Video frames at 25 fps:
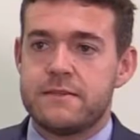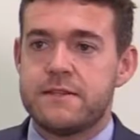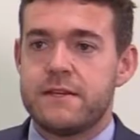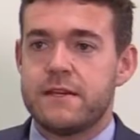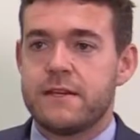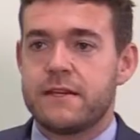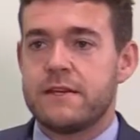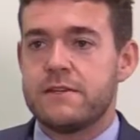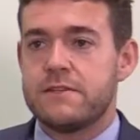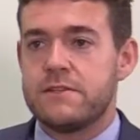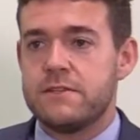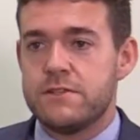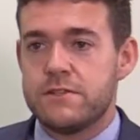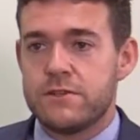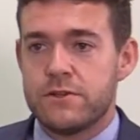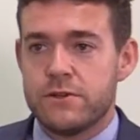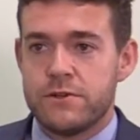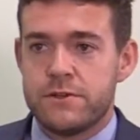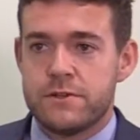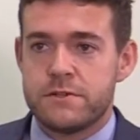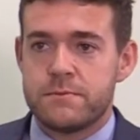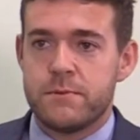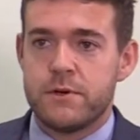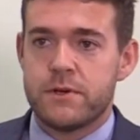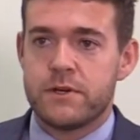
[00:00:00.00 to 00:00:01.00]
Turkish
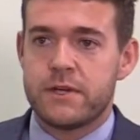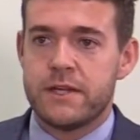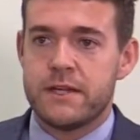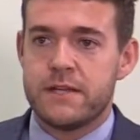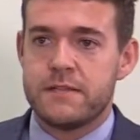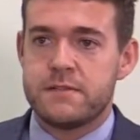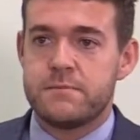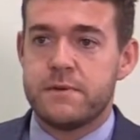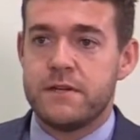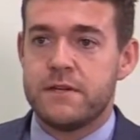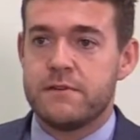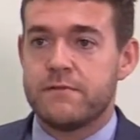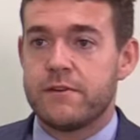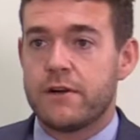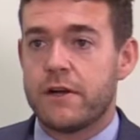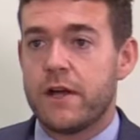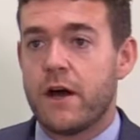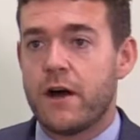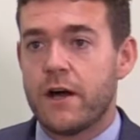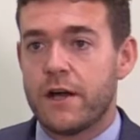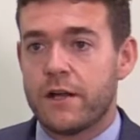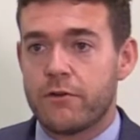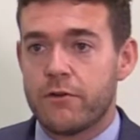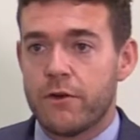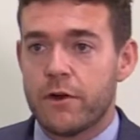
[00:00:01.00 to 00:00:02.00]
insurance market has been a very
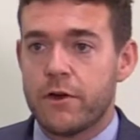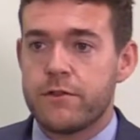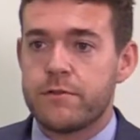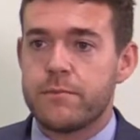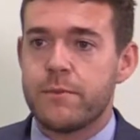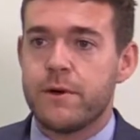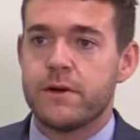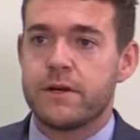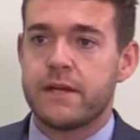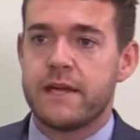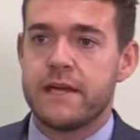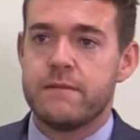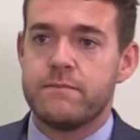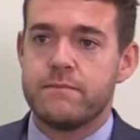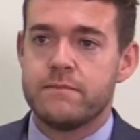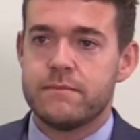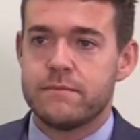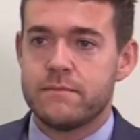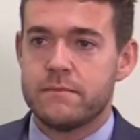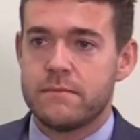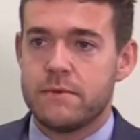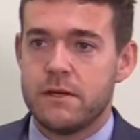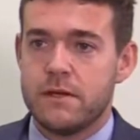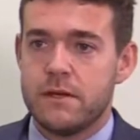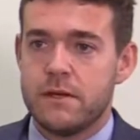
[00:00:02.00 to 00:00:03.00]
high growth market.
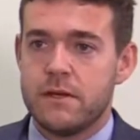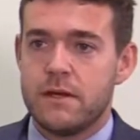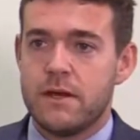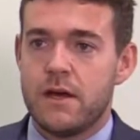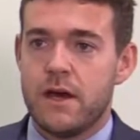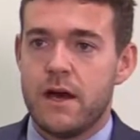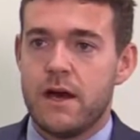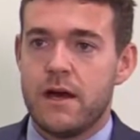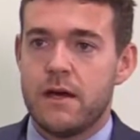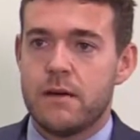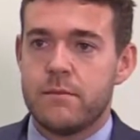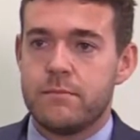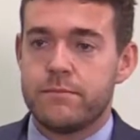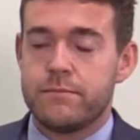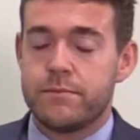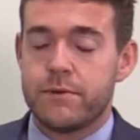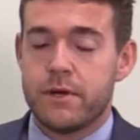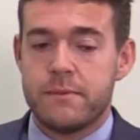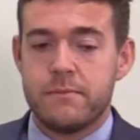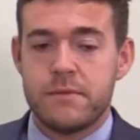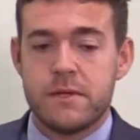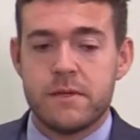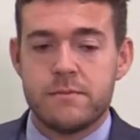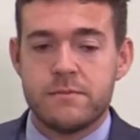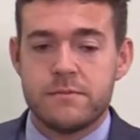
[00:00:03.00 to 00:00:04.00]

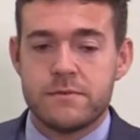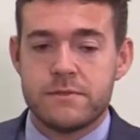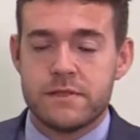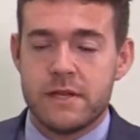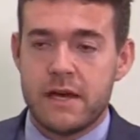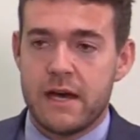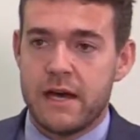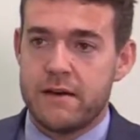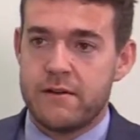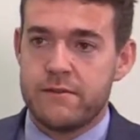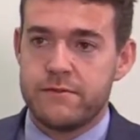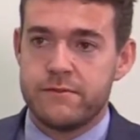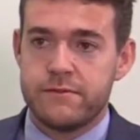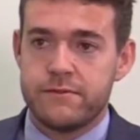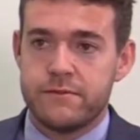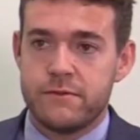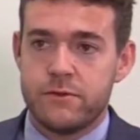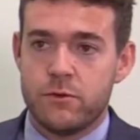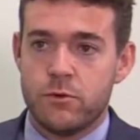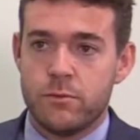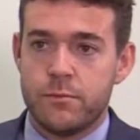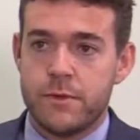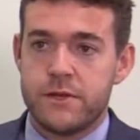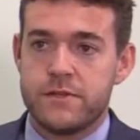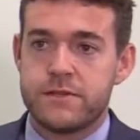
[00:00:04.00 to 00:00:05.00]
Premiums have
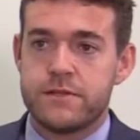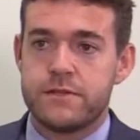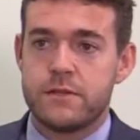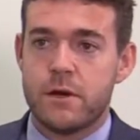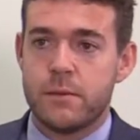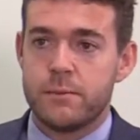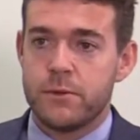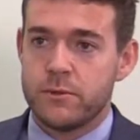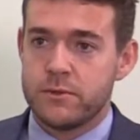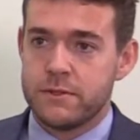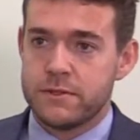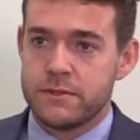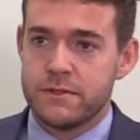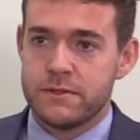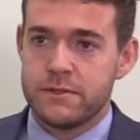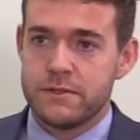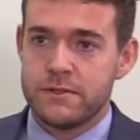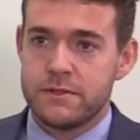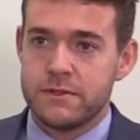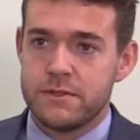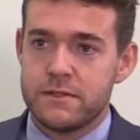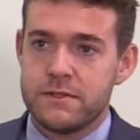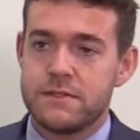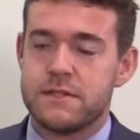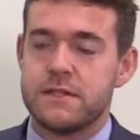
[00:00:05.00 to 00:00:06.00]
almost doubled
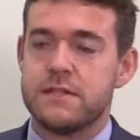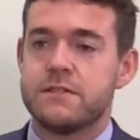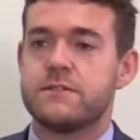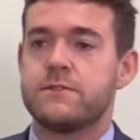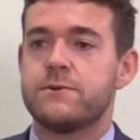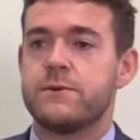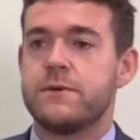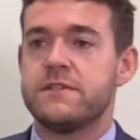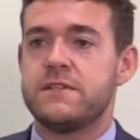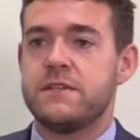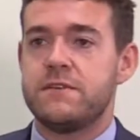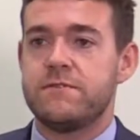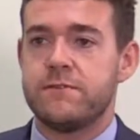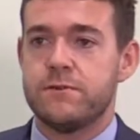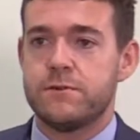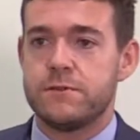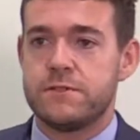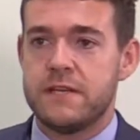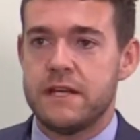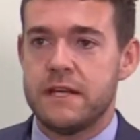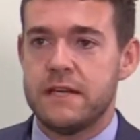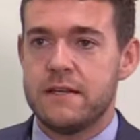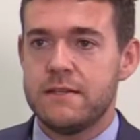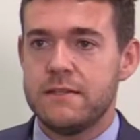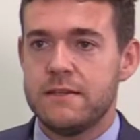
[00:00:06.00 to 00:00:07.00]
since
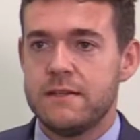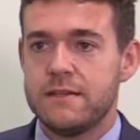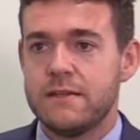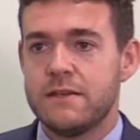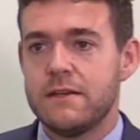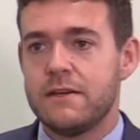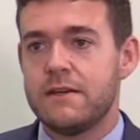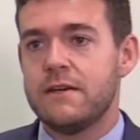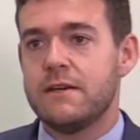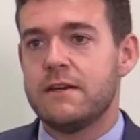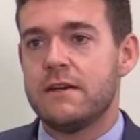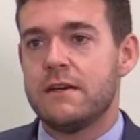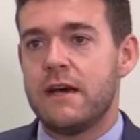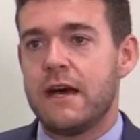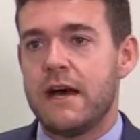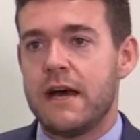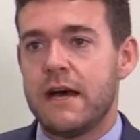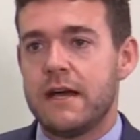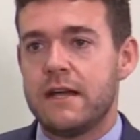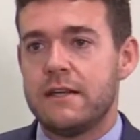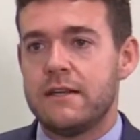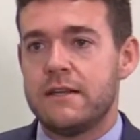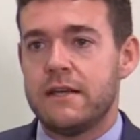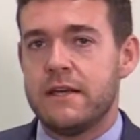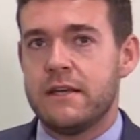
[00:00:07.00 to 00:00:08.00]
2014,
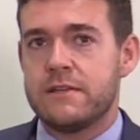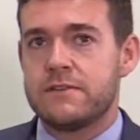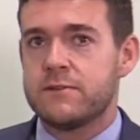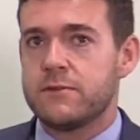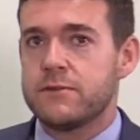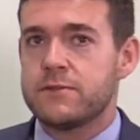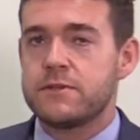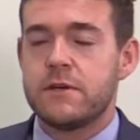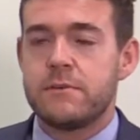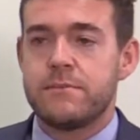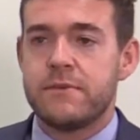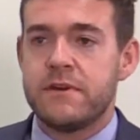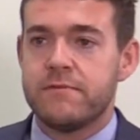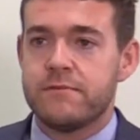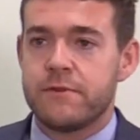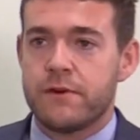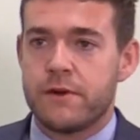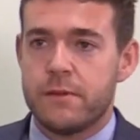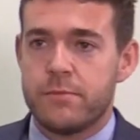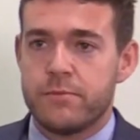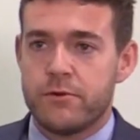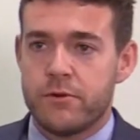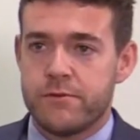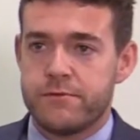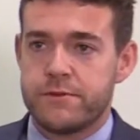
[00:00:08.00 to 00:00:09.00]
and it's also been
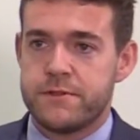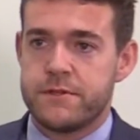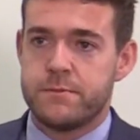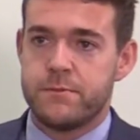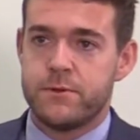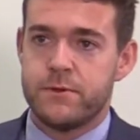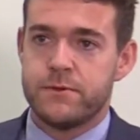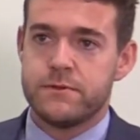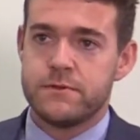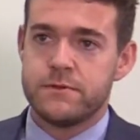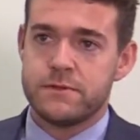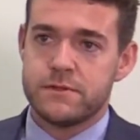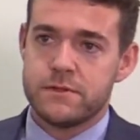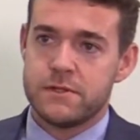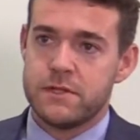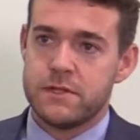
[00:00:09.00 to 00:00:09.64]
very profitable.